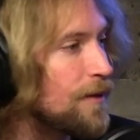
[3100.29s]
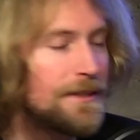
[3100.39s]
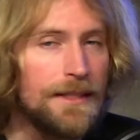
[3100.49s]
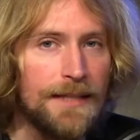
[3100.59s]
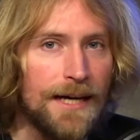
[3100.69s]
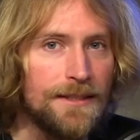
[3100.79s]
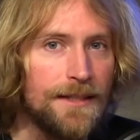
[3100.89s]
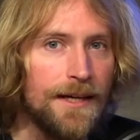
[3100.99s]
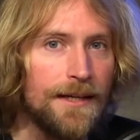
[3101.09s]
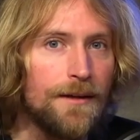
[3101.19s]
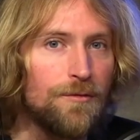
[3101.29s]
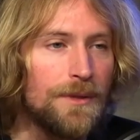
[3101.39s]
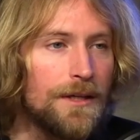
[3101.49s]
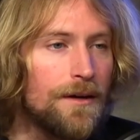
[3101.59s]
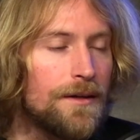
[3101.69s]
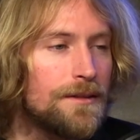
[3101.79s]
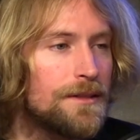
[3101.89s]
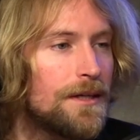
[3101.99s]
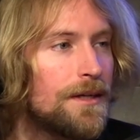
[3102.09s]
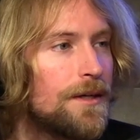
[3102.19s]
And we hmm. say task negative
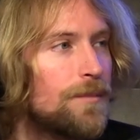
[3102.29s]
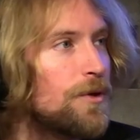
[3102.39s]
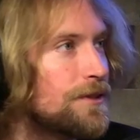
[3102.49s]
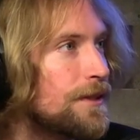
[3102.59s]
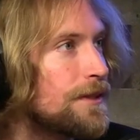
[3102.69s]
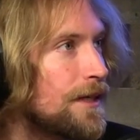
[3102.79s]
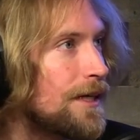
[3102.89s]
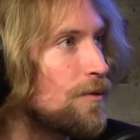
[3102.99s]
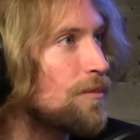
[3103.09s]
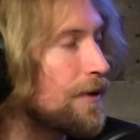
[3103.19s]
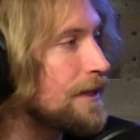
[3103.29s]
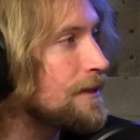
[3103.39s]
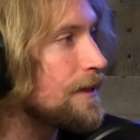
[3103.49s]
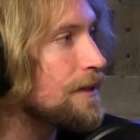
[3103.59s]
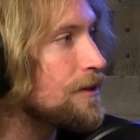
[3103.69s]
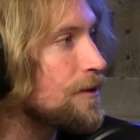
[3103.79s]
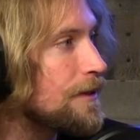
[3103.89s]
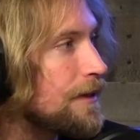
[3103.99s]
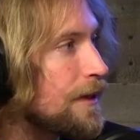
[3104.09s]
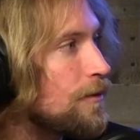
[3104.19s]
because most of the time, what brain studies do
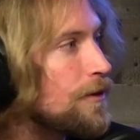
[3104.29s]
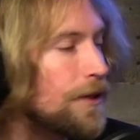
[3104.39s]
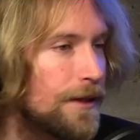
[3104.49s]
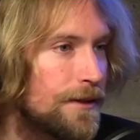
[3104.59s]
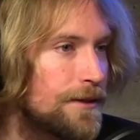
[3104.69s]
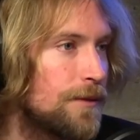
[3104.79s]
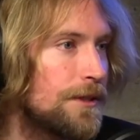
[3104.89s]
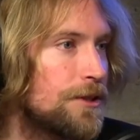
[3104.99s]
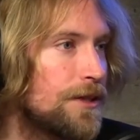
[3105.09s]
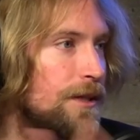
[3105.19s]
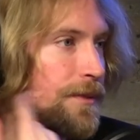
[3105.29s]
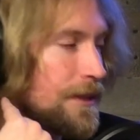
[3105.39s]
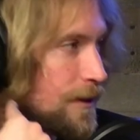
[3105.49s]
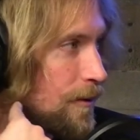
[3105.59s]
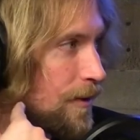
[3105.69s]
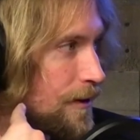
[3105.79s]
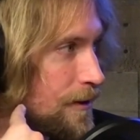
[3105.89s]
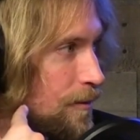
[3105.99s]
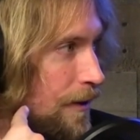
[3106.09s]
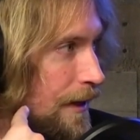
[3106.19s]
is like, well, look at this image, and then we see what
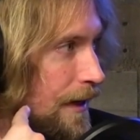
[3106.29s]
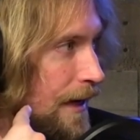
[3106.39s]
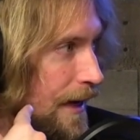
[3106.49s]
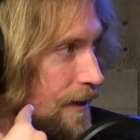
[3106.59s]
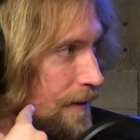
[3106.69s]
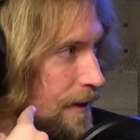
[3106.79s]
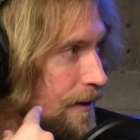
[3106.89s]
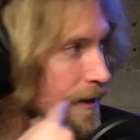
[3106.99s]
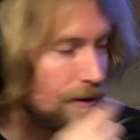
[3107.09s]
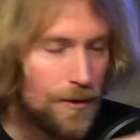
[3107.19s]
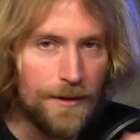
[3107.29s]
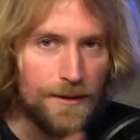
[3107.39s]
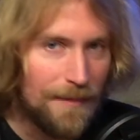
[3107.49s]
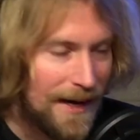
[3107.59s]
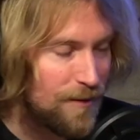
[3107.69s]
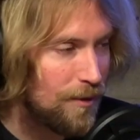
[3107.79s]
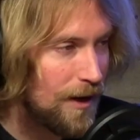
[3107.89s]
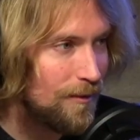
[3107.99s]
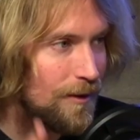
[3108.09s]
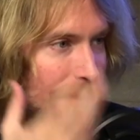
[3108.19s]
parts of the brain activate. Do this math
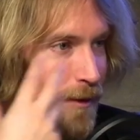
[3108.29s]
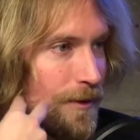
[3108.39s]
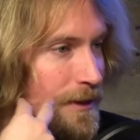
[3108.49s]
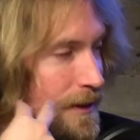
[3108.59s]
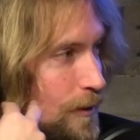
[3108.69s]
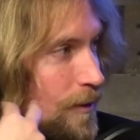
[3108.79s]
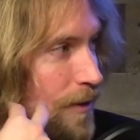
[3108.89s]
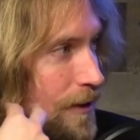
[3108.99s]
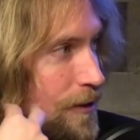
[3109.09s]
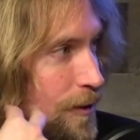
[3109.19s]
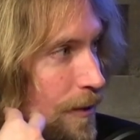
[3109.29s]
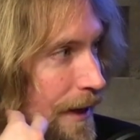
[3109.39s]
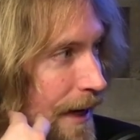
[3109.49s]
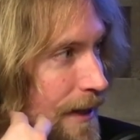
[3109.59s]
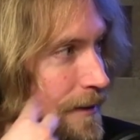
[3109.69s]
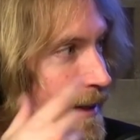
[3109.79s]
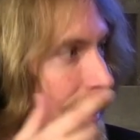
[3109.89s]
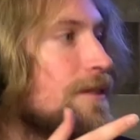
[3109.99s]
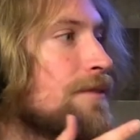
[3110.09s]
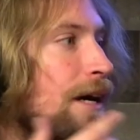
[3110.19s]
problem, and then we'll see what parts of your brain activate.
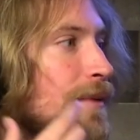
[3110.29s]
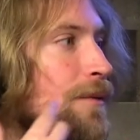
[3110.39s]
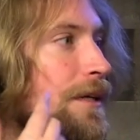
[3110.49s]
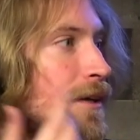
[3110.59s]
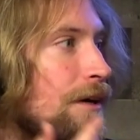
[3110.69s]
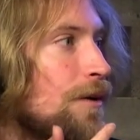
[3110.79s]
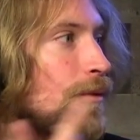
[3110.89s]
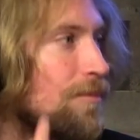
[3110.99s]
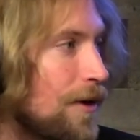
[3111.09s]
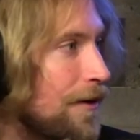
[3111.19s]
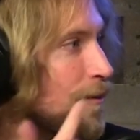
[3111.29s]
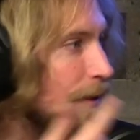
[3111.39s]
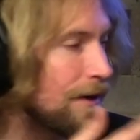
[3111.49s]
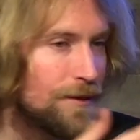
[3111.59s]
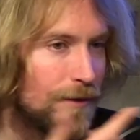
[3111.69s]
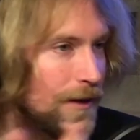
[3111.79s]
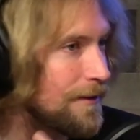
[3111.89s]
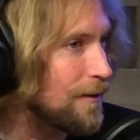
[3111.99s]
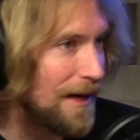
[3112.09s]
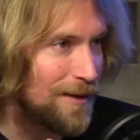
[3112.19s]
That's that way we know what part of the brain is
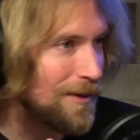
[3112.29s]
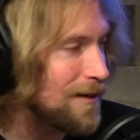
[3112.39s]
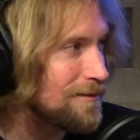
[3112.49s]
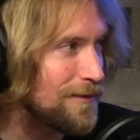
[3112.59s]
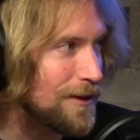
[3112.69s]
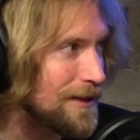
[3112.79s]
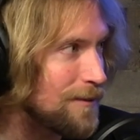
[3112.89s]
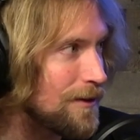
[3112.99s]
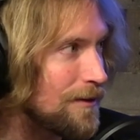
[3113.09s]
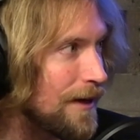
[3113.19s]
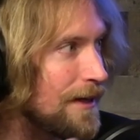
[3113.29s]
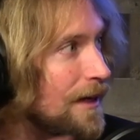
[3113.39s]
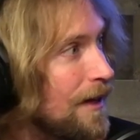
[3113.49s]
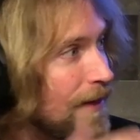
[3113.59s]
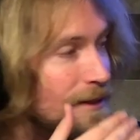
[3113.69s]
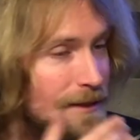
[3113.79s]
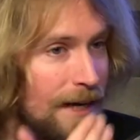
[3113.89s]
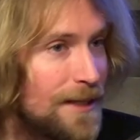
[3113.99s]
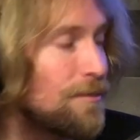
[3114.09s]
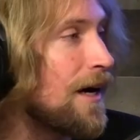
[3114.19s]
involved in a math problem, for example, hmm. right? That's
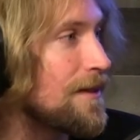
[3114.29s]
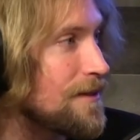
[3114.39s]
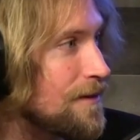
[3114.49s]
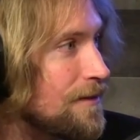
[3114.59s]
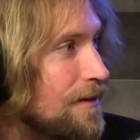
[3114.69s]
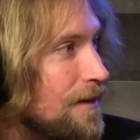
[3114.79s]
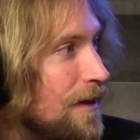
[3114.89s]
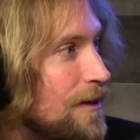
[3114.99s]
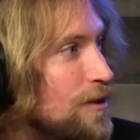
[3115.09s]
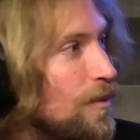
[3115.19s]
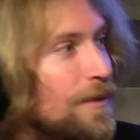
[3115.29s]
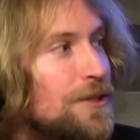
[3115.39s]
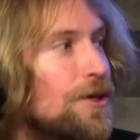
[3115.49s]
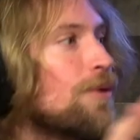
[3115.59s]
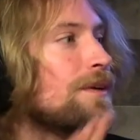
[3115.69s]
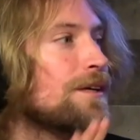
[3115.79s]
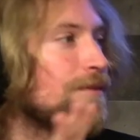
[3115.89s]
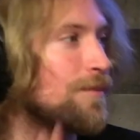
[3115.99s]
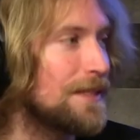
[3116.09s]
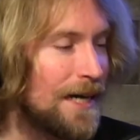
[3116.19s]
task positive. So when we don't give
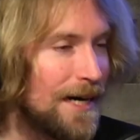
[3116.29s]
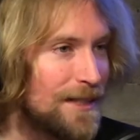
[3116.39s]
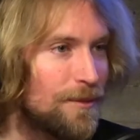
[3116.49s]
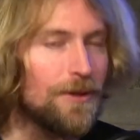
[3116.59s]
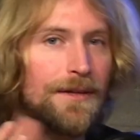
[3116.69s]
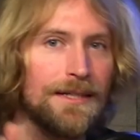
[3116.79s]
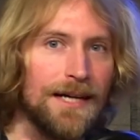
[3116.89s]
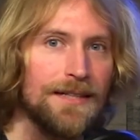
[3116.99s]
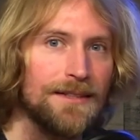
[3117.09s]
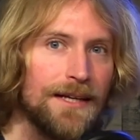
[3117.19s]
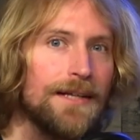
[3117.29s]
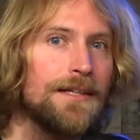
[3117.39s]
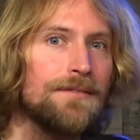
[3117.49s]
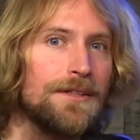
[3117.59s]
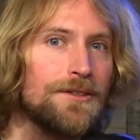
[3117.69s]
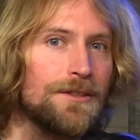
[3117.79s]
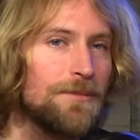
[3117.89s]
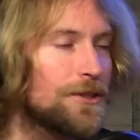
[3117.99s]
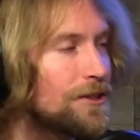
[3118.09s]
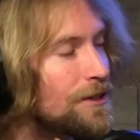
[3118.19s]
them a task, we call that task negative. And there's a
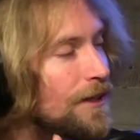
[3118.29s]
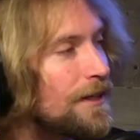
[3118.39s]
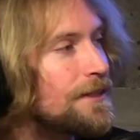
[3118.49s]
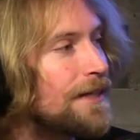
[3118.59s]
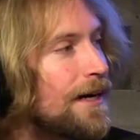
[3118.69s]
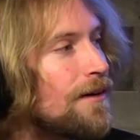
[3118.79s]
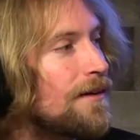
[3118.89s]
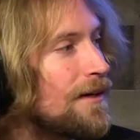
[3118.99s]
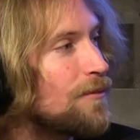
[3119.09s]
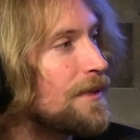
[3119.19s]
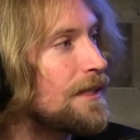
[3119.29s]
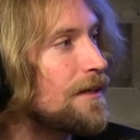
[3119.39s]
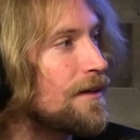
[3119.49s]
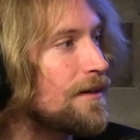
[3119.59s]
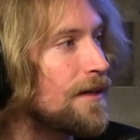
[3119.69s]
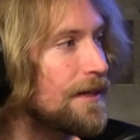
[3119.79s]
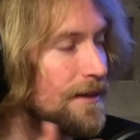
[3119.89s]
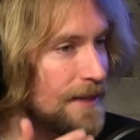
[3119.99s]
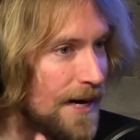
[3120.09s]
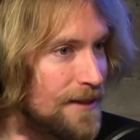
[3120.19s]
bunch of studies now being done on like the
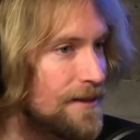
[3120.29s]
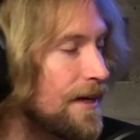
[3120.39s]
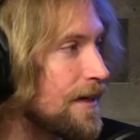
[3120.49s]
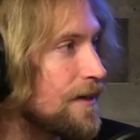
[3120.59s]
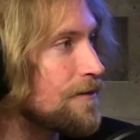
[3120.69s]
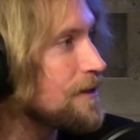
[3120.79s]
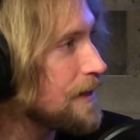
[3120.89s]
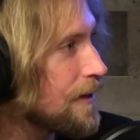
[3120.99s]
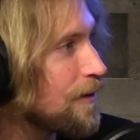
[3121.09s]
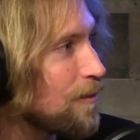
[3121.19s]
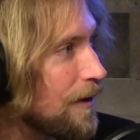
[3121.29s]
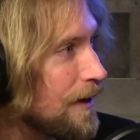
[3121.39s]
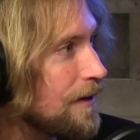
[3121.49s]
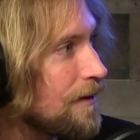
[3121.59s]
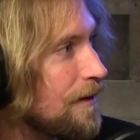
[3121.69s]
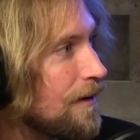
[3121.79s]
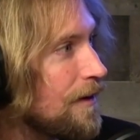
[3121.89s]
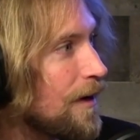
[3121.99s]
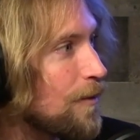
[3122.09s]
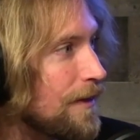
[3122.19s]
task negative state of the brain mm
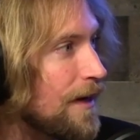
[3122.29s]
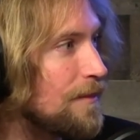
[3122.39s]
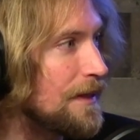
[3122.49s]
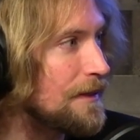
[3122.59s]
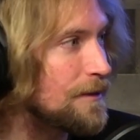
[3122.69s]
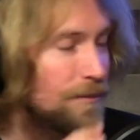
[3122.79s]
and what that means.